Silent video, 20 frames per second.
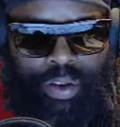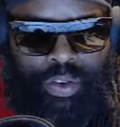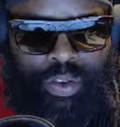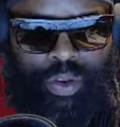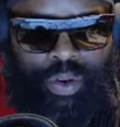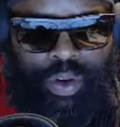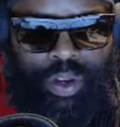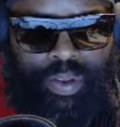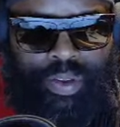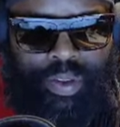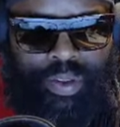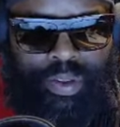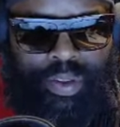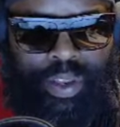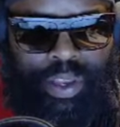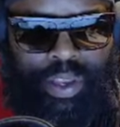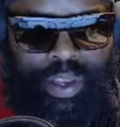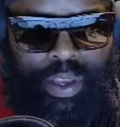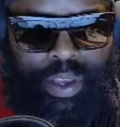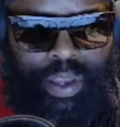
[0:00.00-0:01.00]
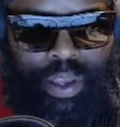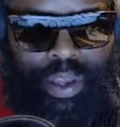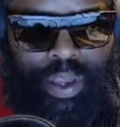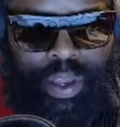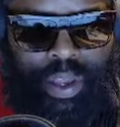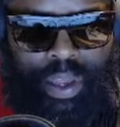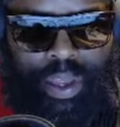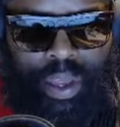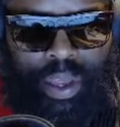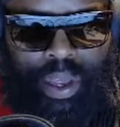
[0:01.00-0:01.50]
So this is the
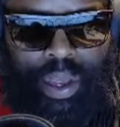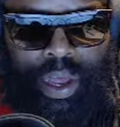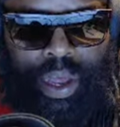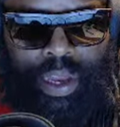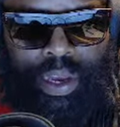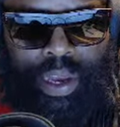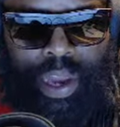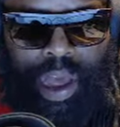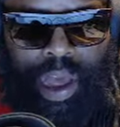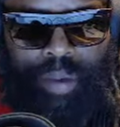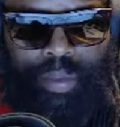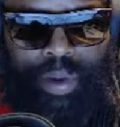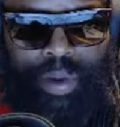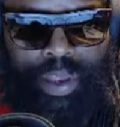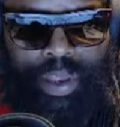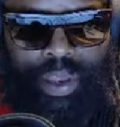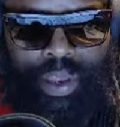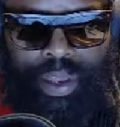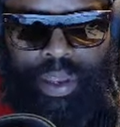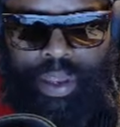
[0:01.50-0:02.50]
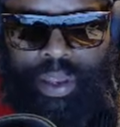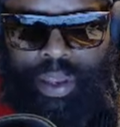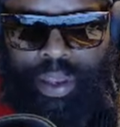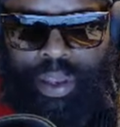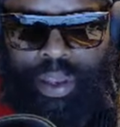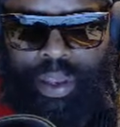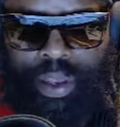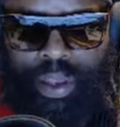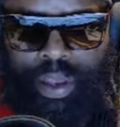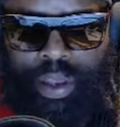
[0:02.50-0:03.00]
anomaly.
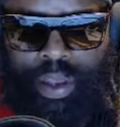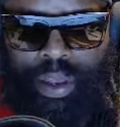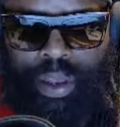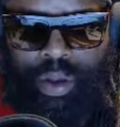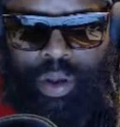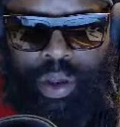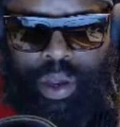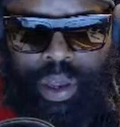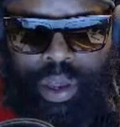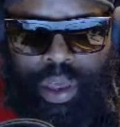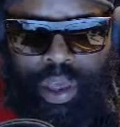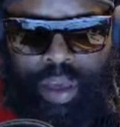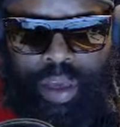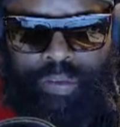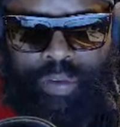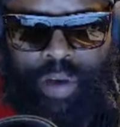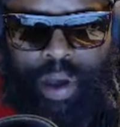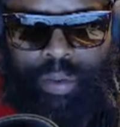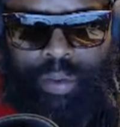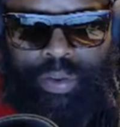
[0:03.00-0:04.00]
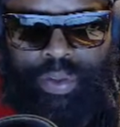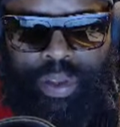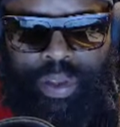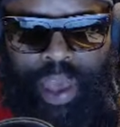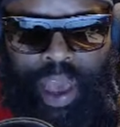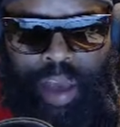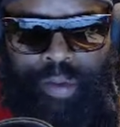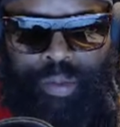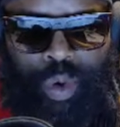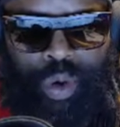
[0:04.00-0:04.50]
If I was to
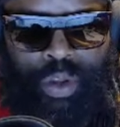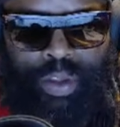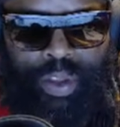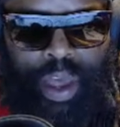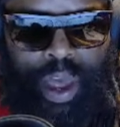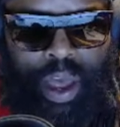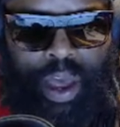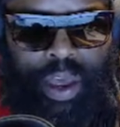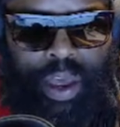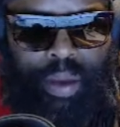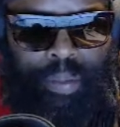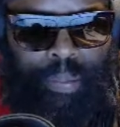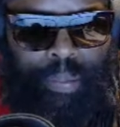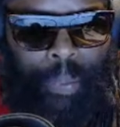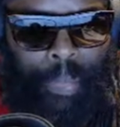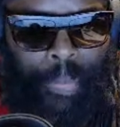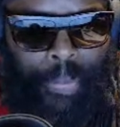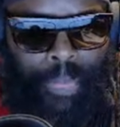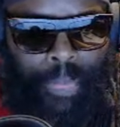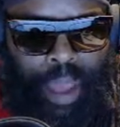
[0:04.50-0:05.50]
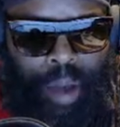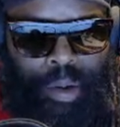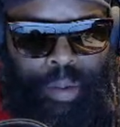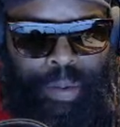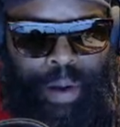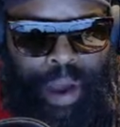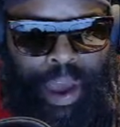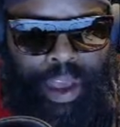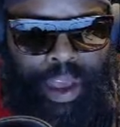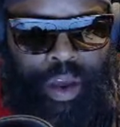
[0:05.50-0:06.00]
have more time, I would
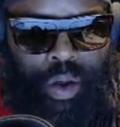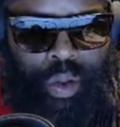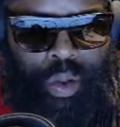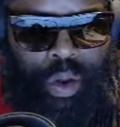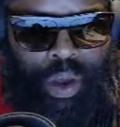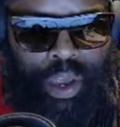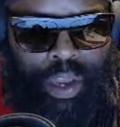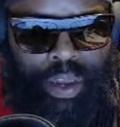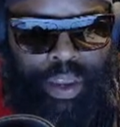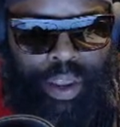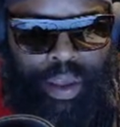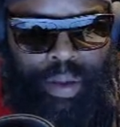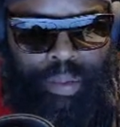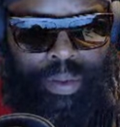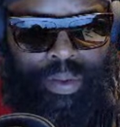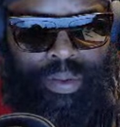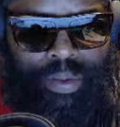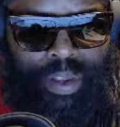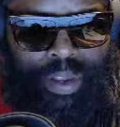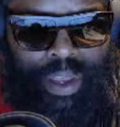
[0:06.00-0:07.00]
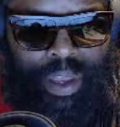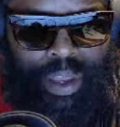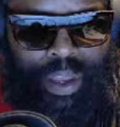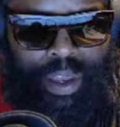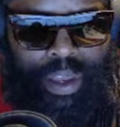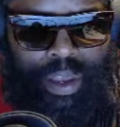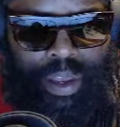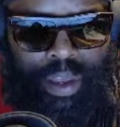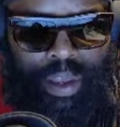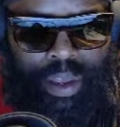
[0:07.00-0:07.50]
probably go look at them and
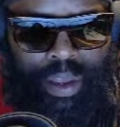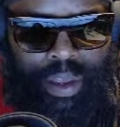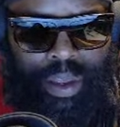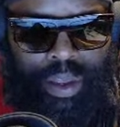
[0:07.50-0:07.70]
see